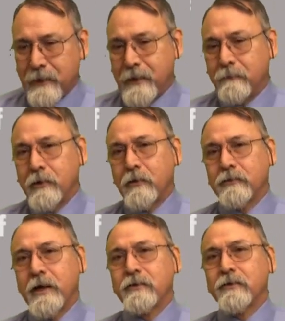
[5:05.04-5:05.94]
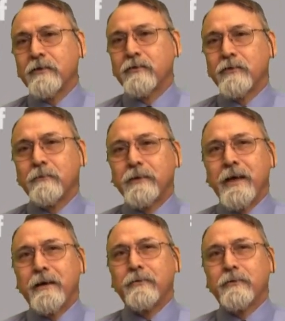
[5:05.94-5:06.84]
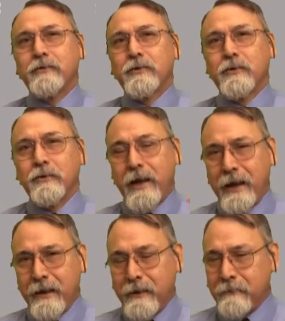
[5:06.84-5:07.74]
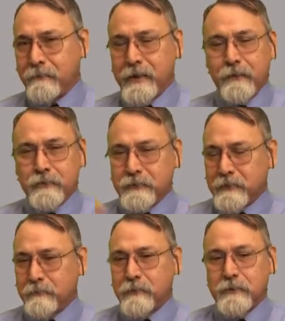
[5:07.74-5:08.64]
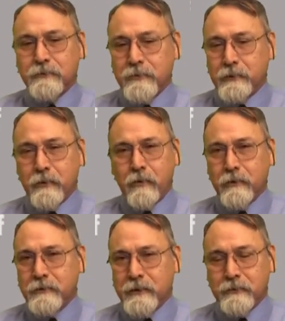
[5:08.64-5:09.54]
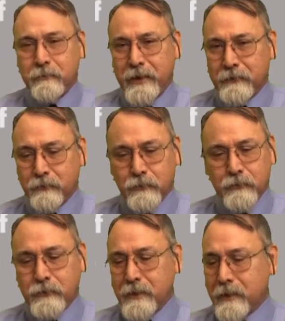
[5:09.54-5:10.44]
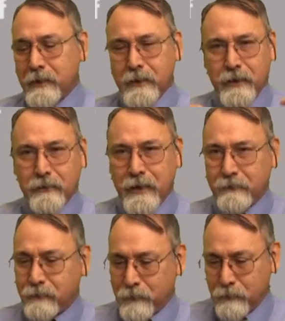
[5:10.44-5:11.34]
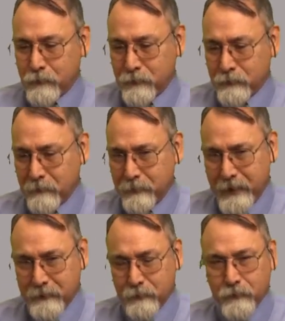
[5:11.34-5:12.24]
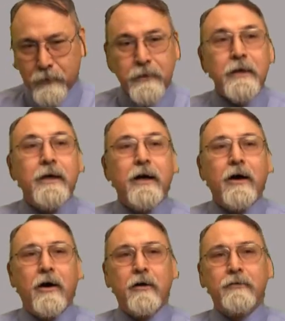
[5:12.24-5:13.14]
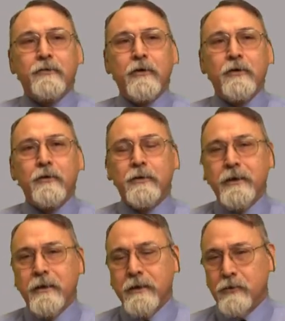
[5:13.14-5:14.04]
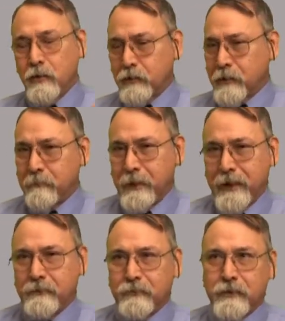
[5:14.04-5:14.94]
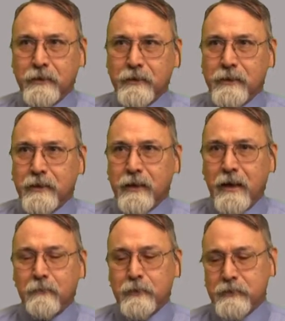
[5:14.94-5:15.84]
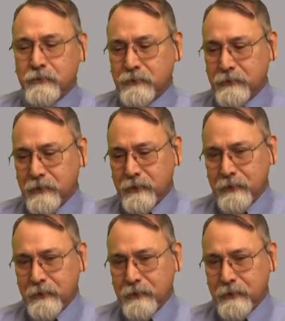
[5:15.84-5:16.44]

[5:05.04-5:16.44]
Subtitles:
Every organization should be able to have, every 6 months you're required to change a password, and you have certain rules on password. Also, user capacity. How much